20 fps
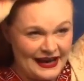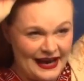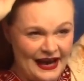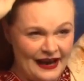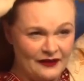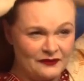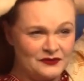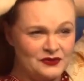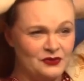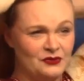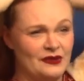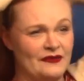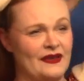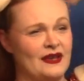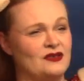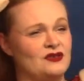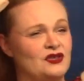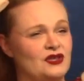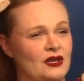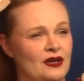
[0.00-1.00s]
they have to on
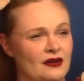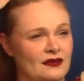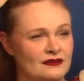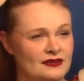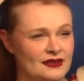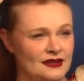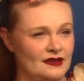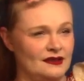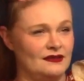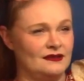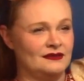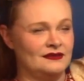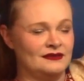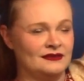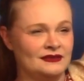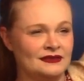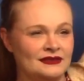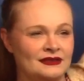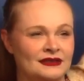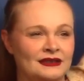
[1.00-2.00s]
that show, so
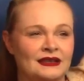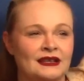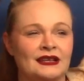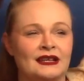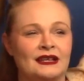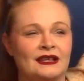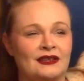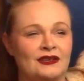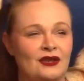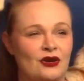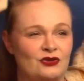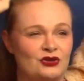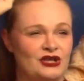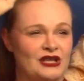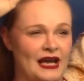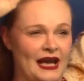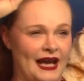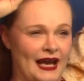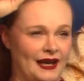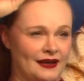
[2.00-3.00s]
no
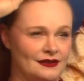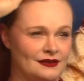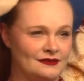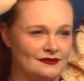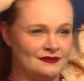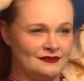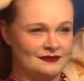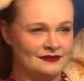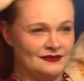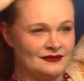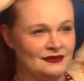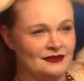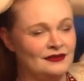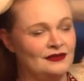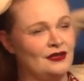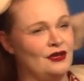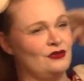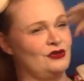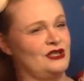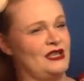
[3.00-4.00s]
shade,
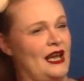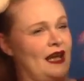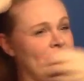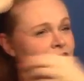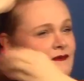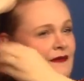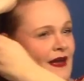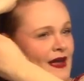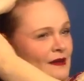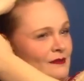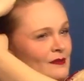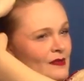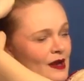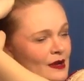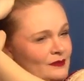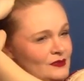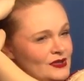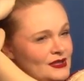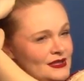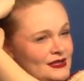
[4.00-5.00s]
Fame.
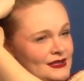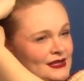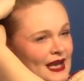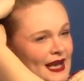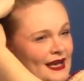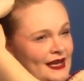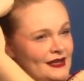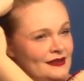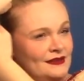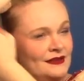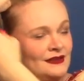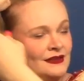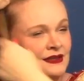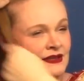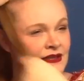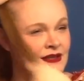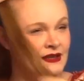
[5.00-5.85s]
I'm just saying,